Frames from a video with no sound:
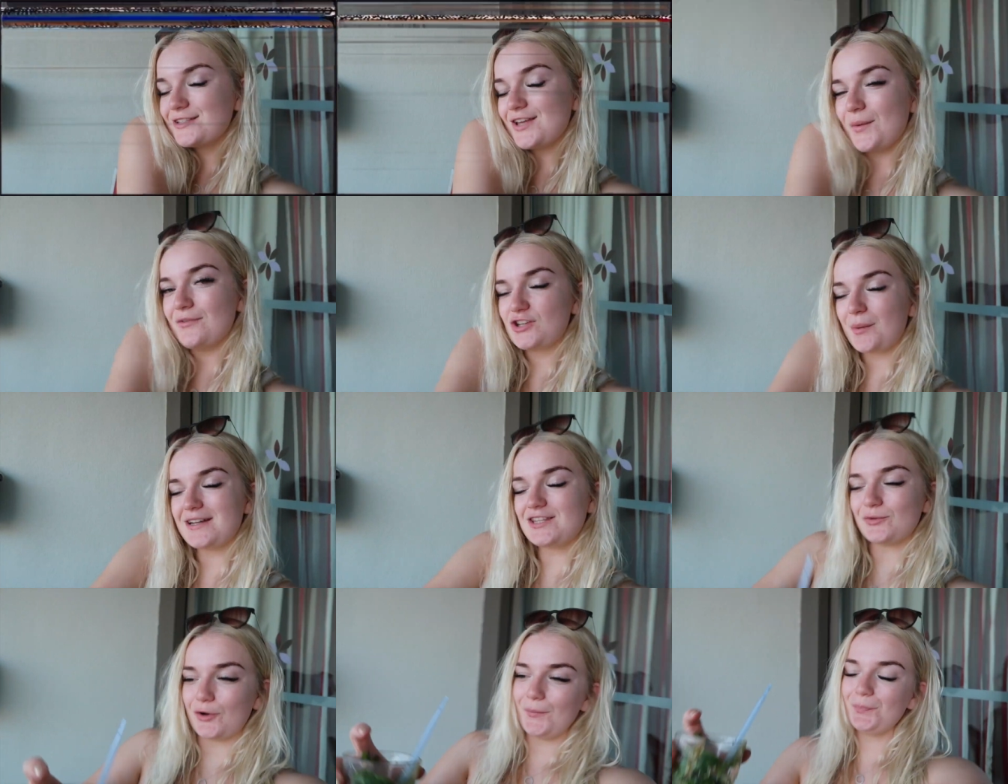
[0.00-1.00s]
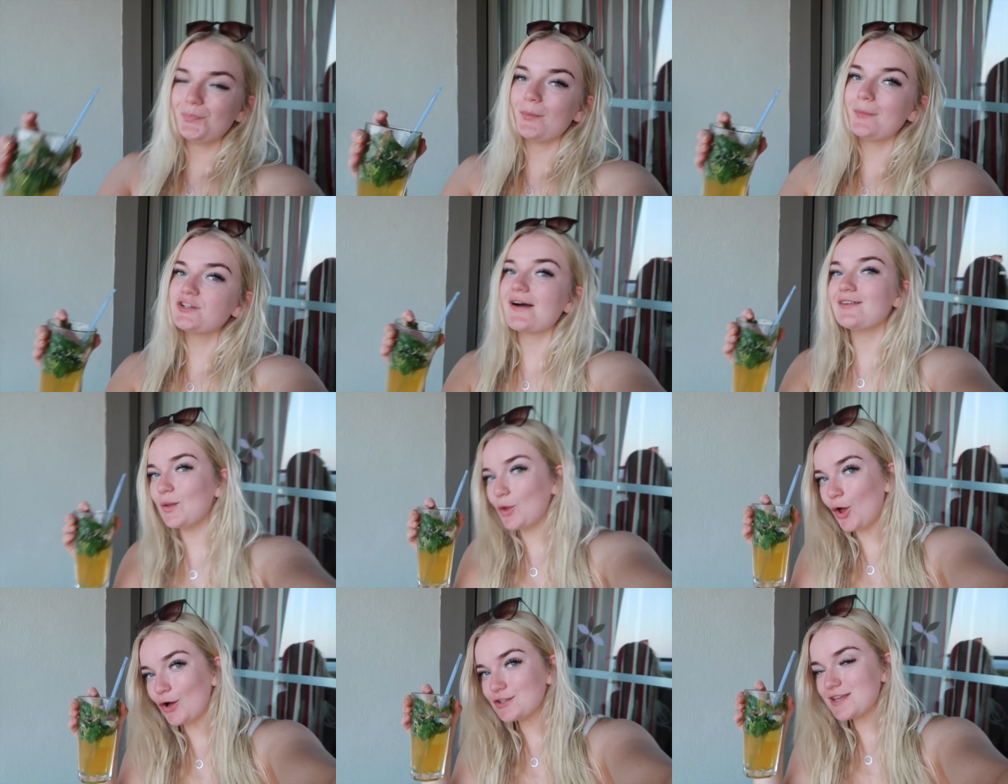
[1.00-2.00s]
So we've just got back to the room. We're just having a
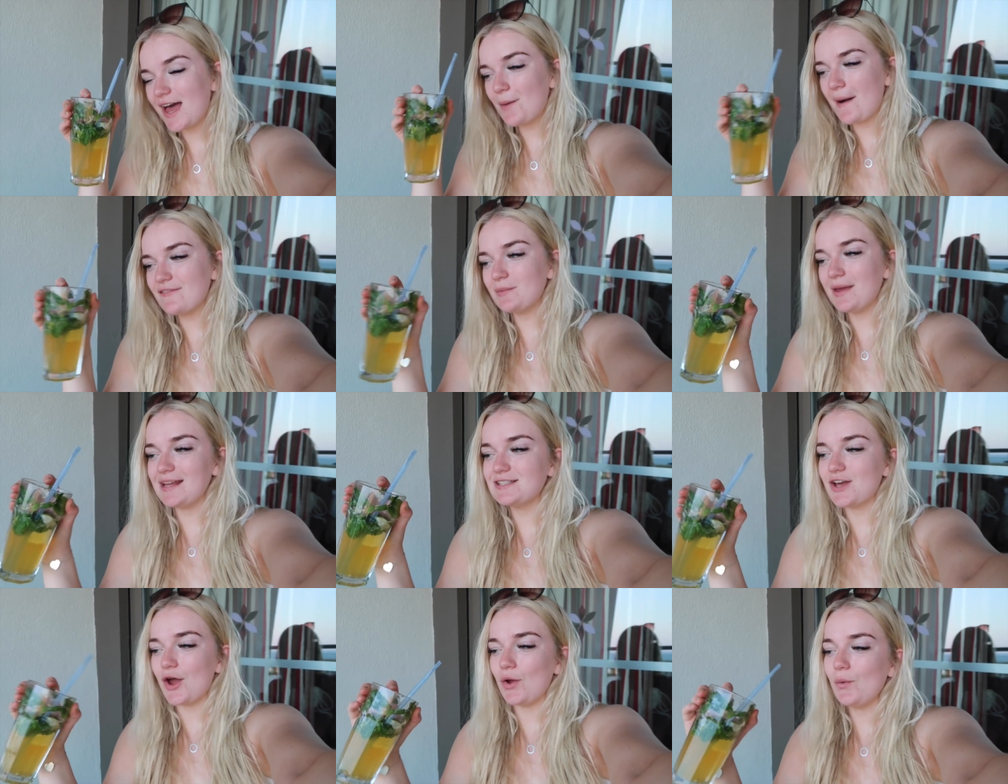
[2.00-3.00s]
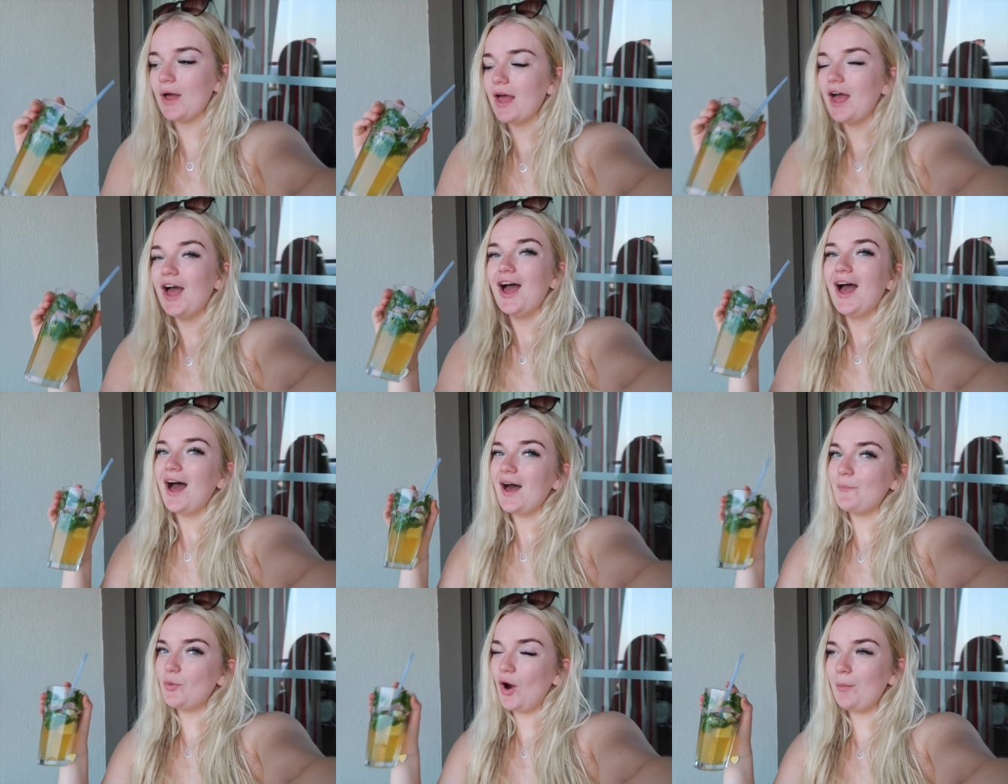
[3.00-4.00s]
little cocktail. I'm having a mojito.
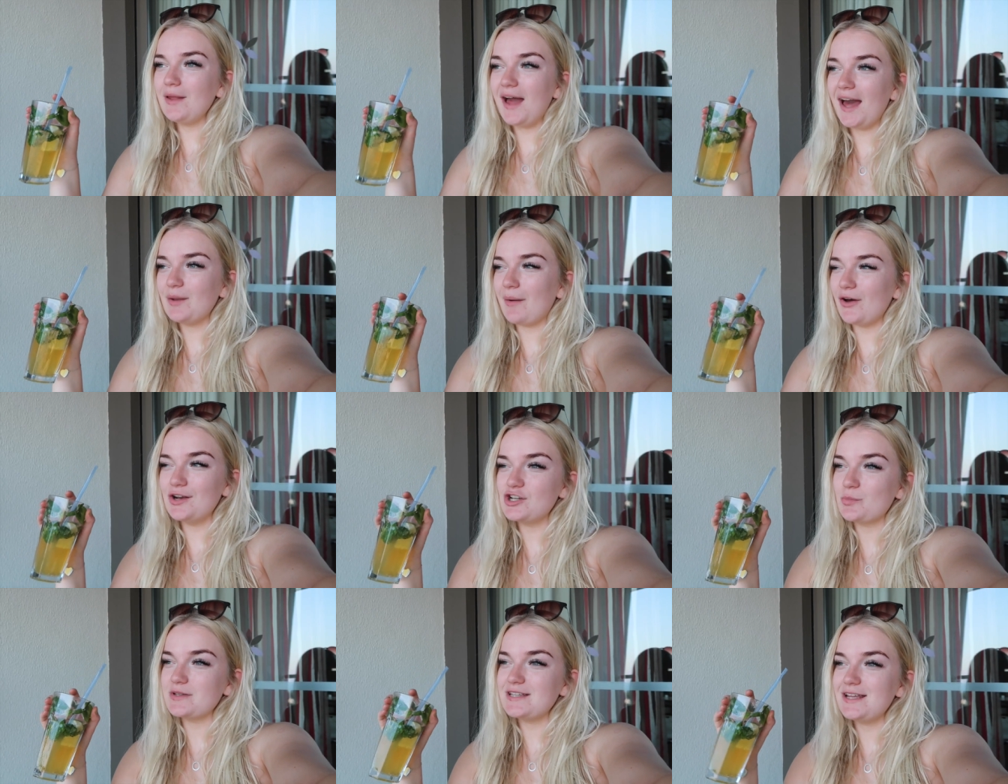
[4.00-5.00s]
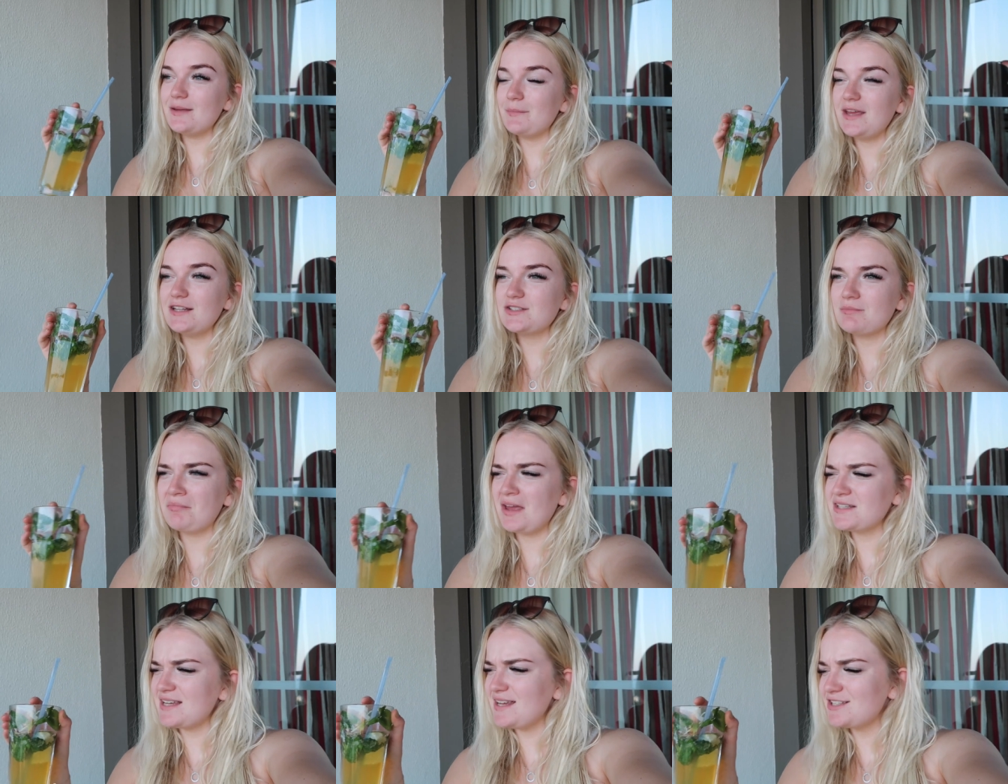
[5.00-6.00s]
I've probably had about 100
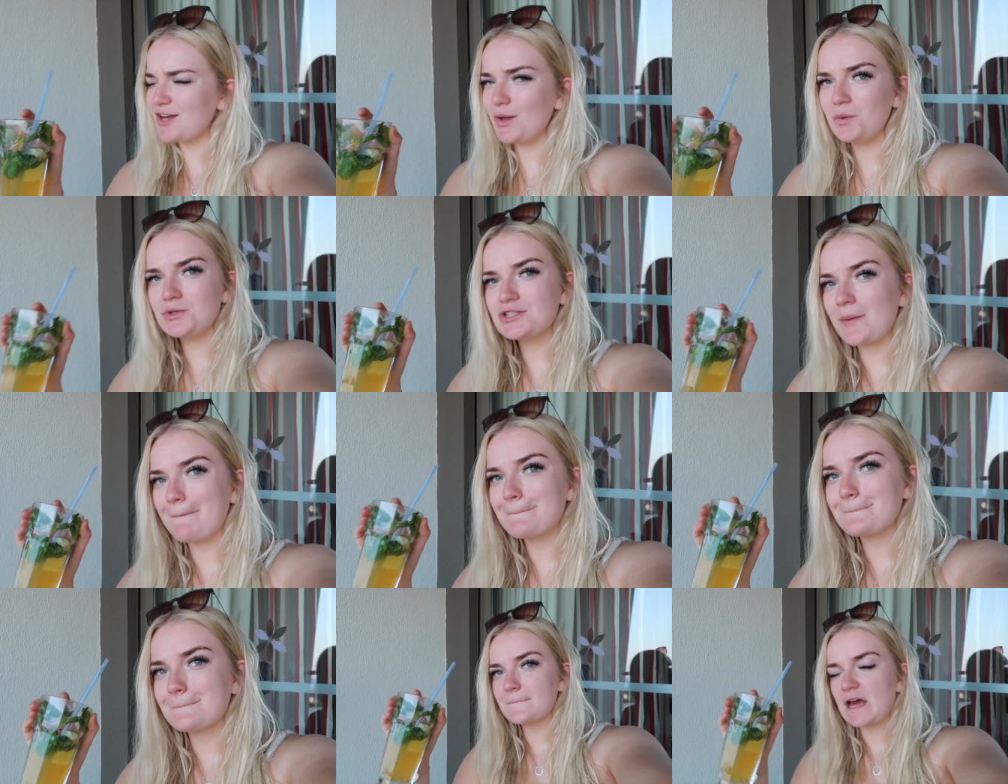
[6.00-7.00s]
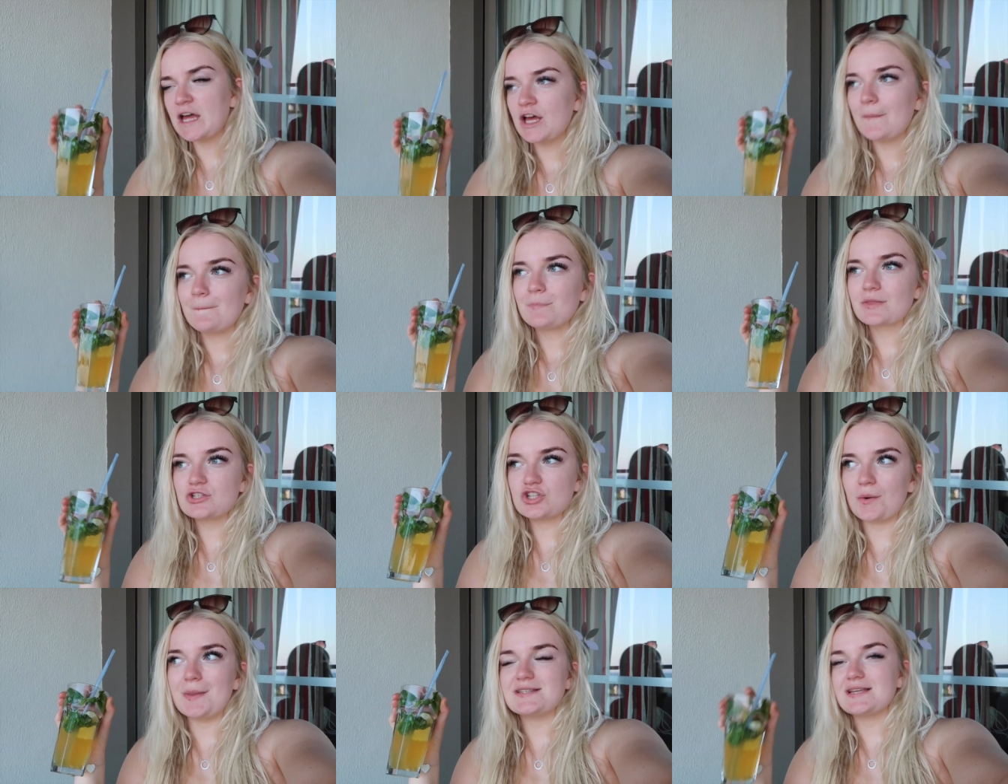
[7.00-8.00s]
mojitos.
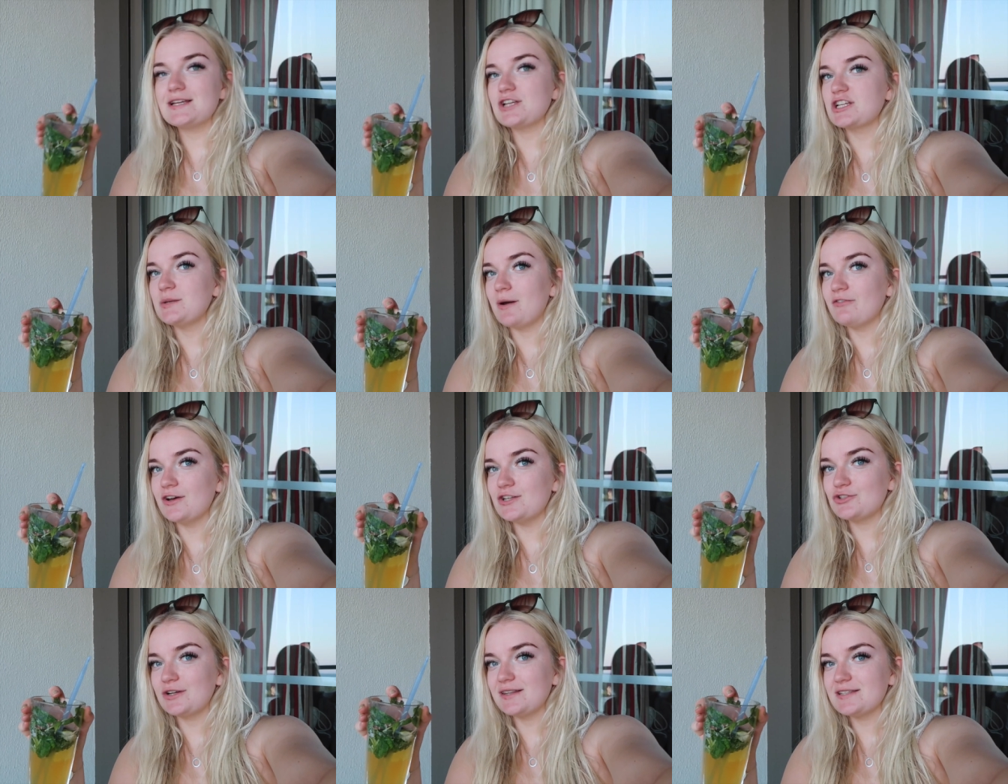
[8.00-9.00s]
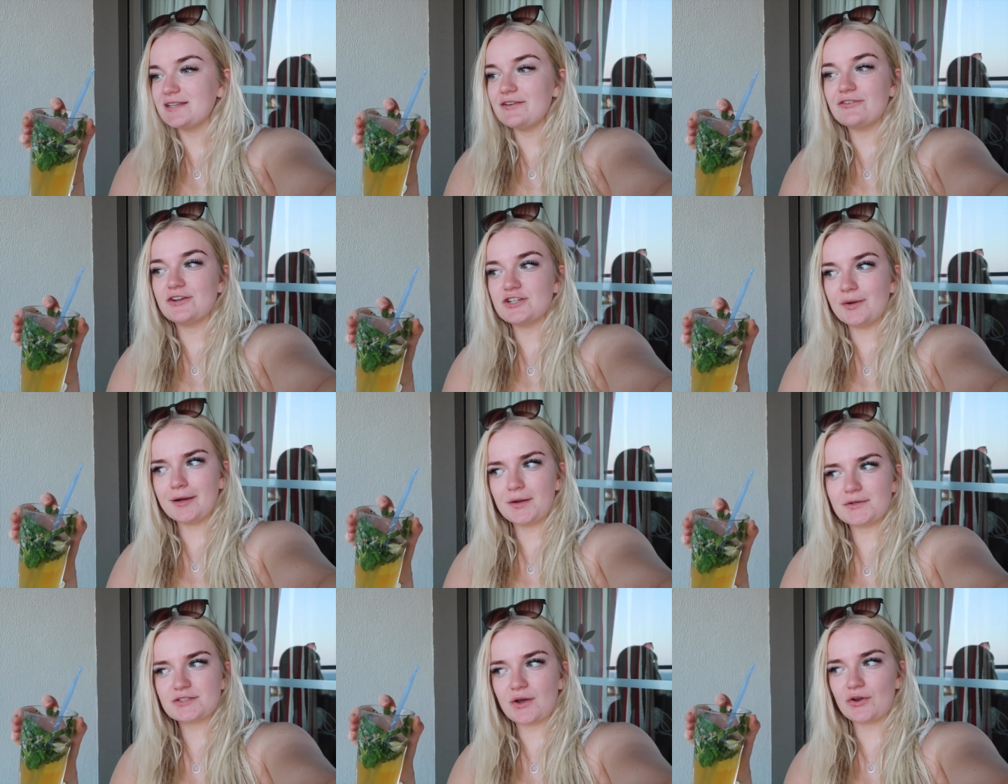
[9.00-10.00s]
Sorry, this is actually my first drink this evening. I don't
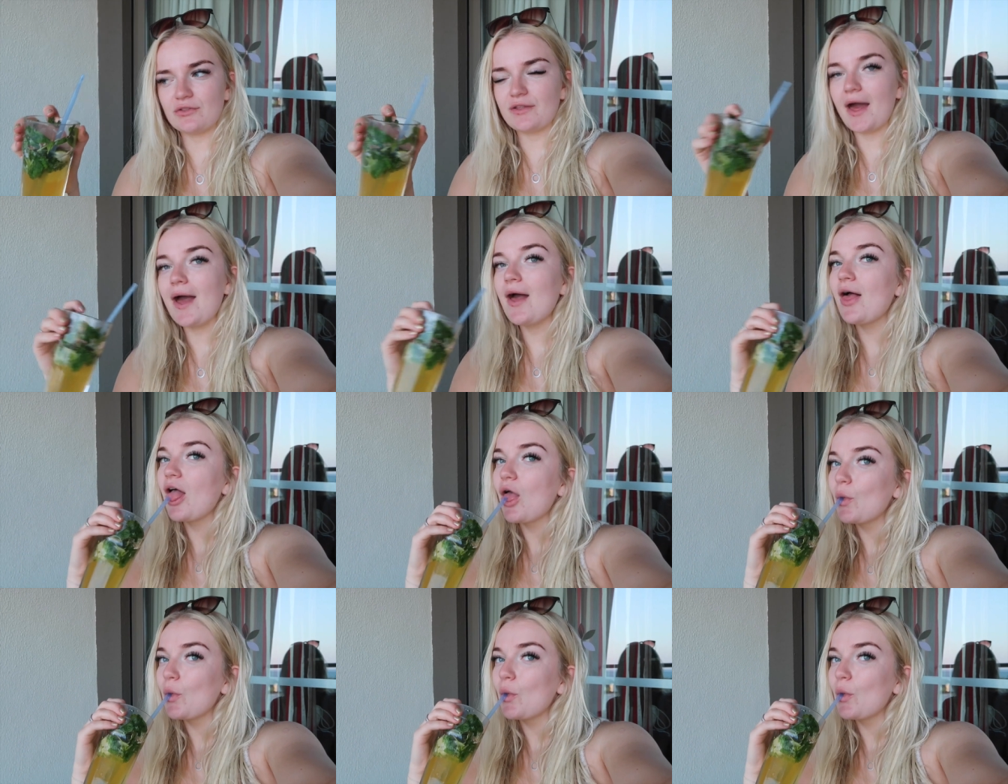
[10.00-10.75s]
really know what's going on there.